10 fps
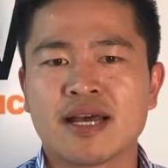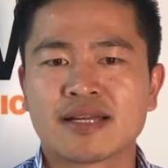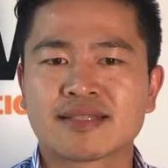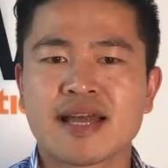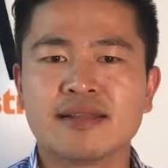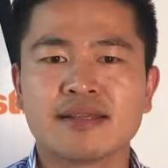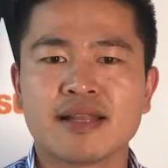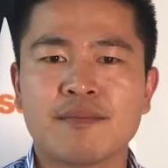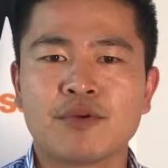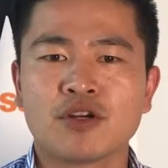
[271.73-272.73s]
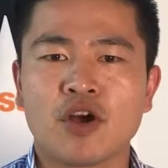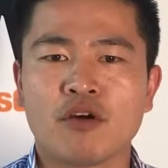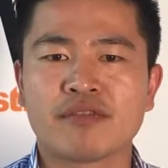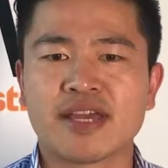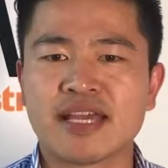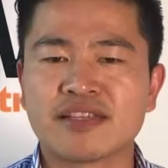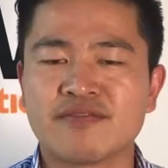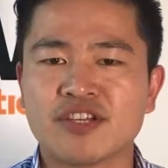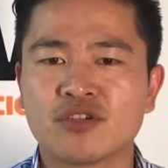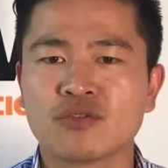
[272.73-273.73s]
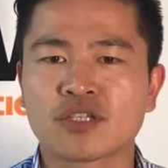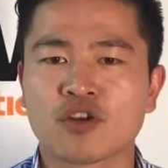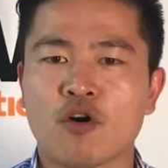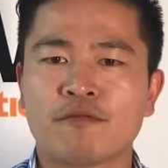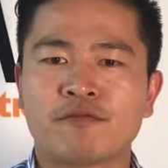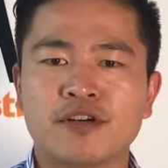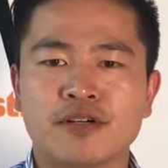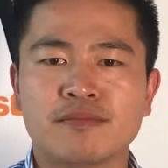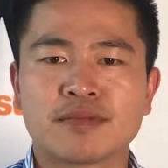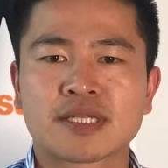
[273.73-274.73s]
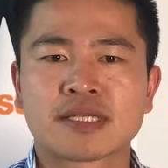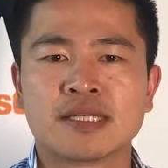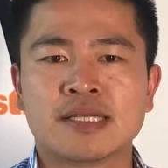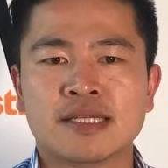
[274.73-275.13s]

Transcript: assign the number of the individuals or firms,